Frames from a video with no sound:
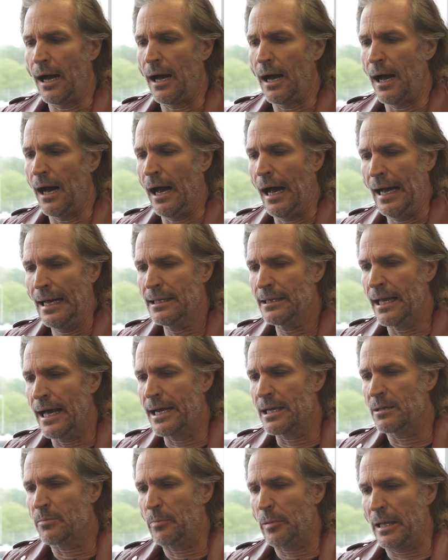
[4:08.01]
I
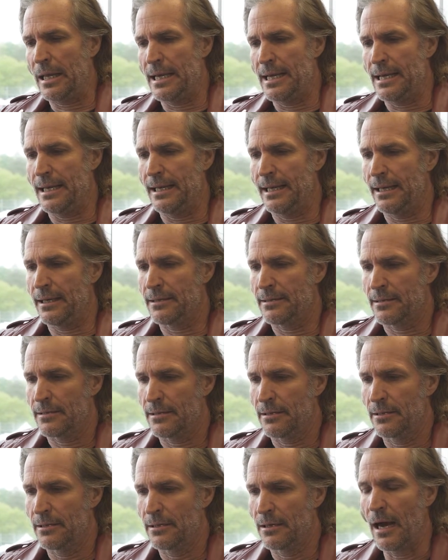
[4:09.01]
like playing it.
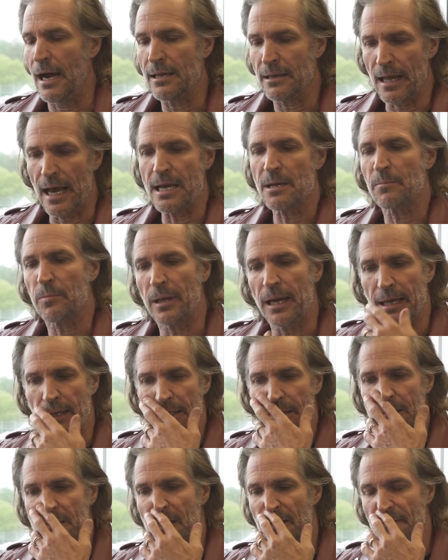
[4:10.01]
I like playing
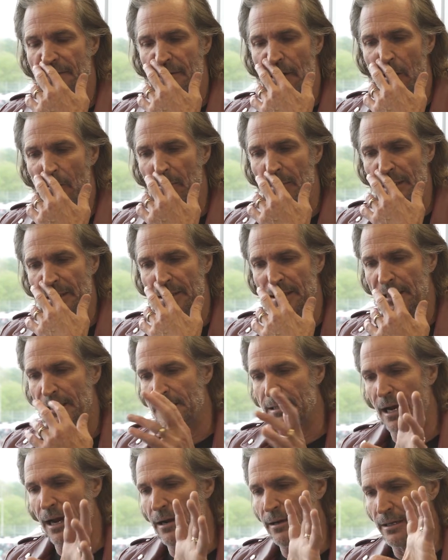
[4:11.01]
the Suffer album in its
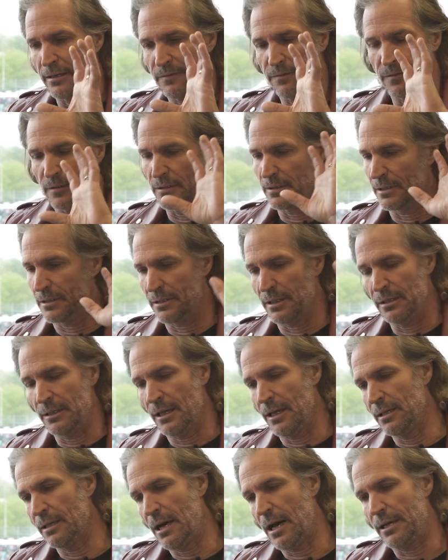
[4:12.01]
entirety for just a
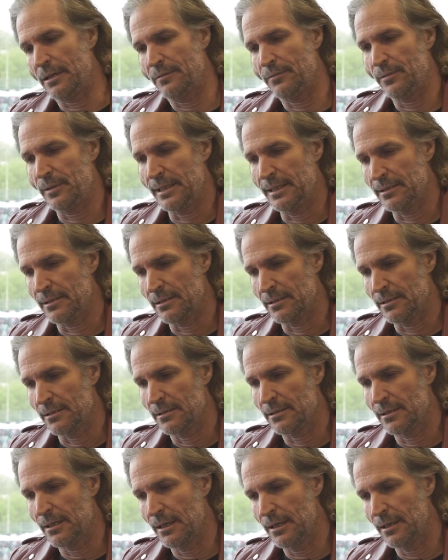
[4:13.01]
lot of
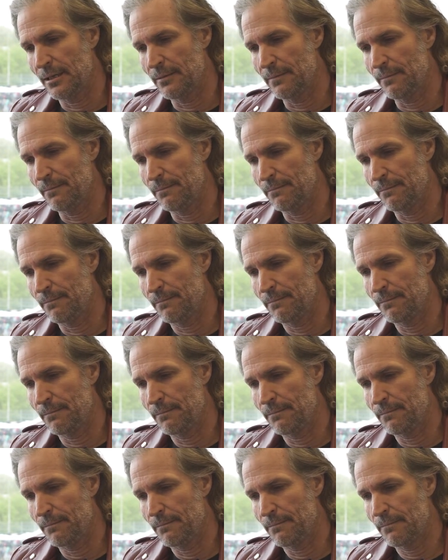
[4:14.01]
reasons.
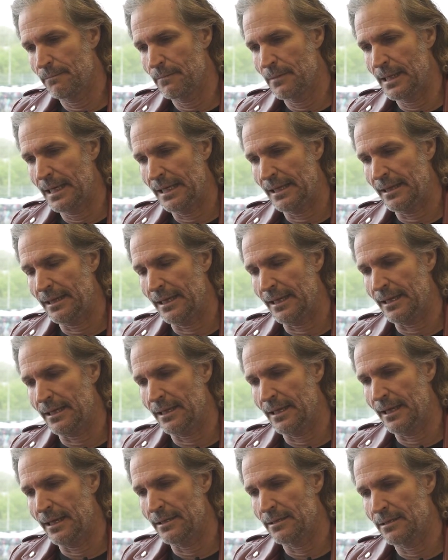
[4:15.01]
I think
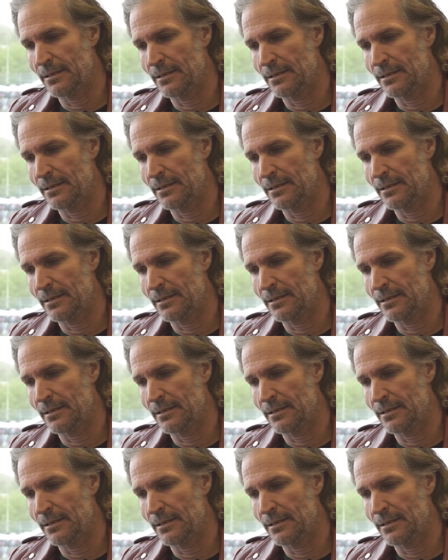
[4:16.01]
that